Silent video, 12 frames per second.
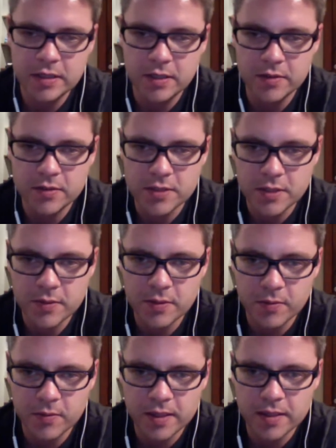some of the
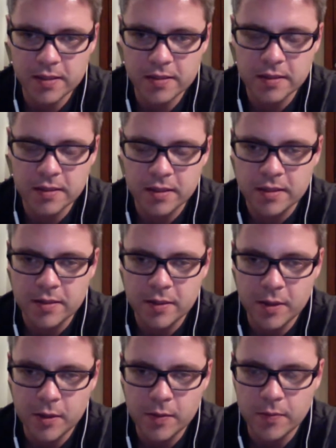wheated
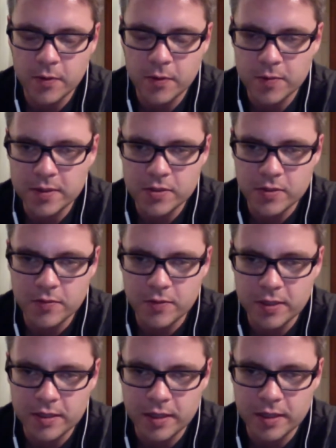bourbons over
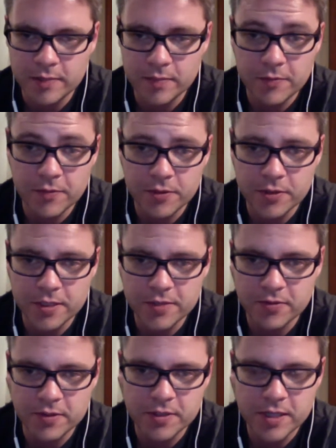at like Buffalo Trace,
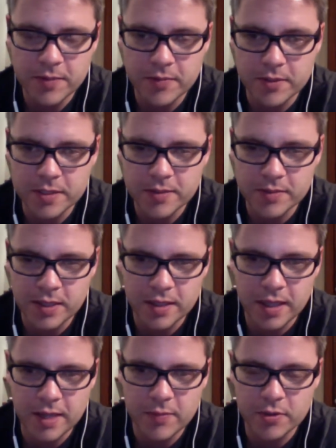for example. It seems like
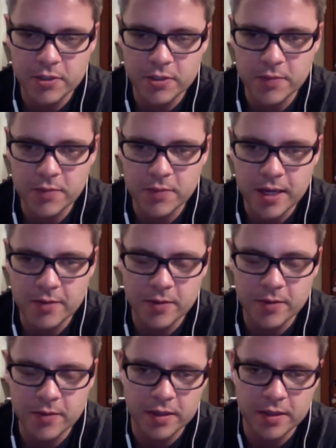they more jump out
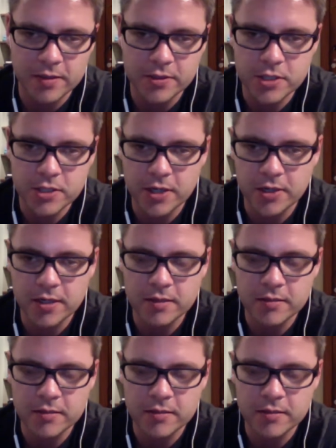with like the cherry